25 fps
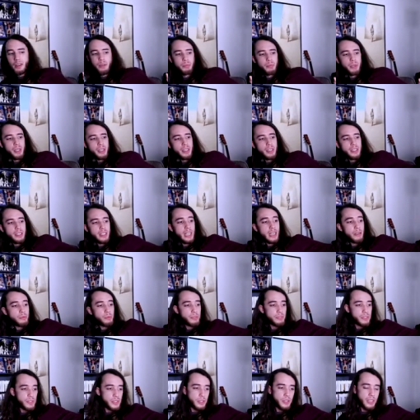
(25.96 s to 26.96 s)
but yeah,
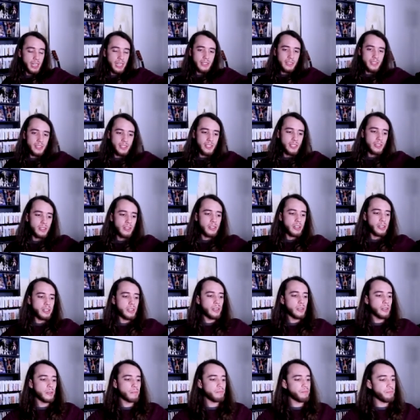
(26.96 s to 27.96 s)
we've still got the seal on
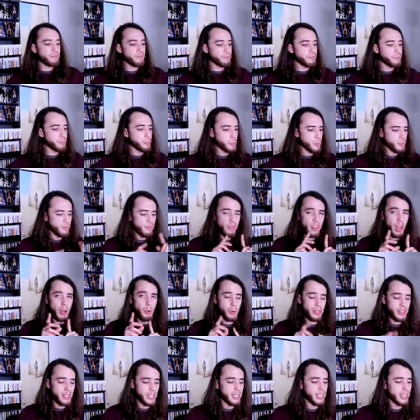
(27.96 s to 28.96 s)
here. And
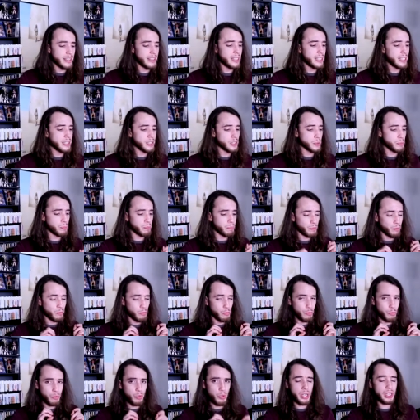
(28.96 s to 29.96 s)
one thing I think is
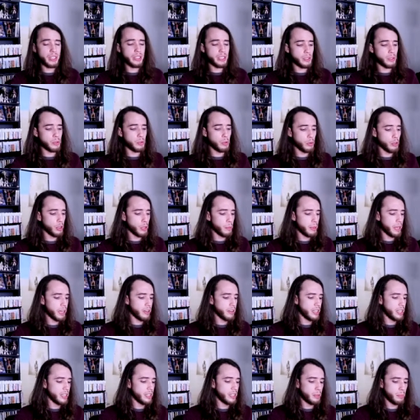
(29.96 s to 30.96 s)
really cool
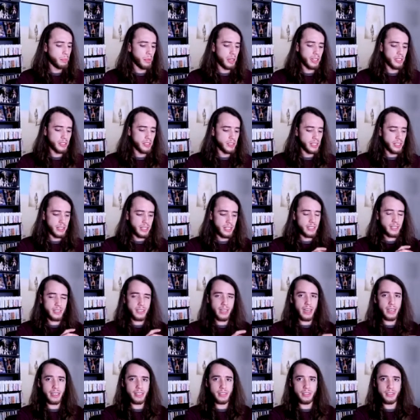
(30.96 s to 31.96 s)
about IndieBox, like these
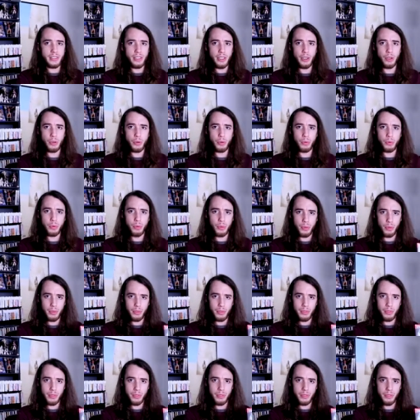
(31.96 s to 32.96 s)
guys know
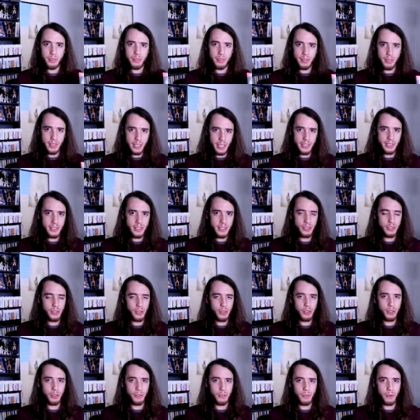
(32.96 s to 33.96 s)
these things
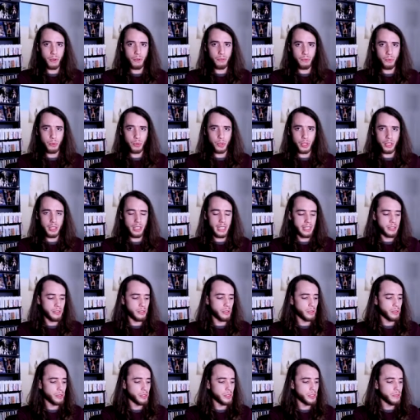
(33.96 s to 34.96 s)
are for
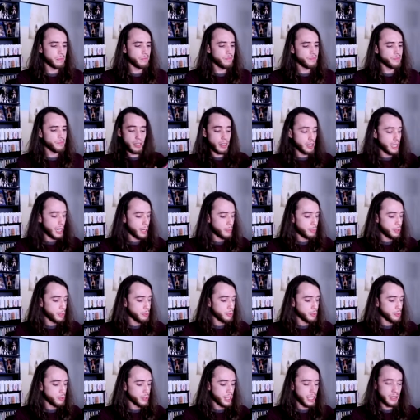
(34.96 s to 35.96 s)
collectors. A lot of
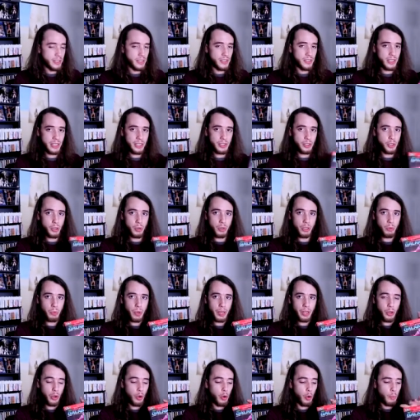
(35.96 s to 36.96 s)
people who get these things don't even
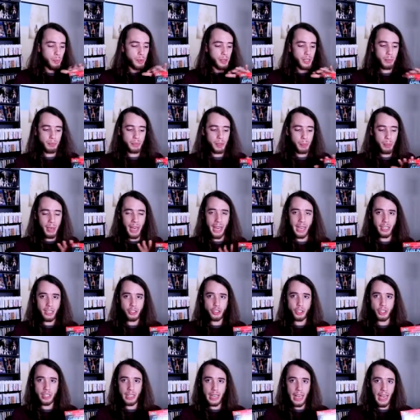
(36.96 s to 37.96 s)
want to open up the
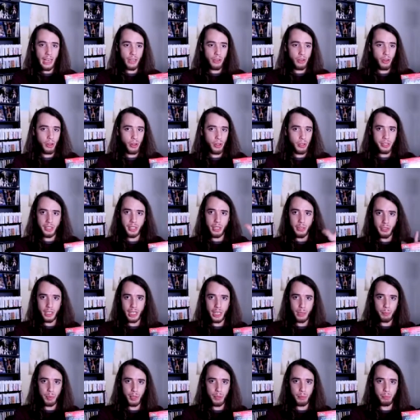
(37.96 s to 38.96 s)
packaging at all. You know,
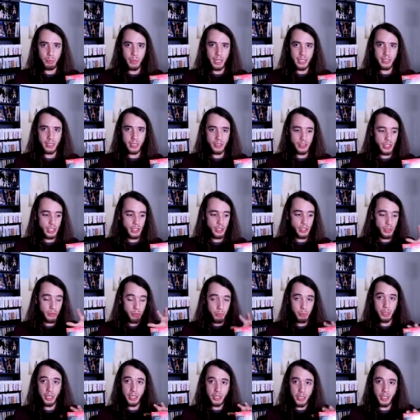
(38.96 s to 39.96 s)
keep it in mint condition
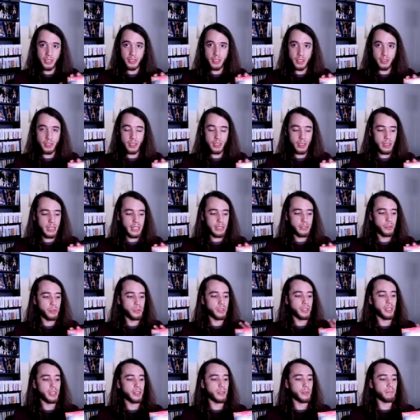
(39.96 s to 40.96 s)
because it's a
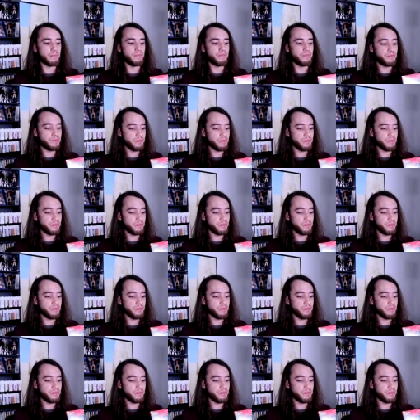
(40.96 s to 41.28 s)
collector's item.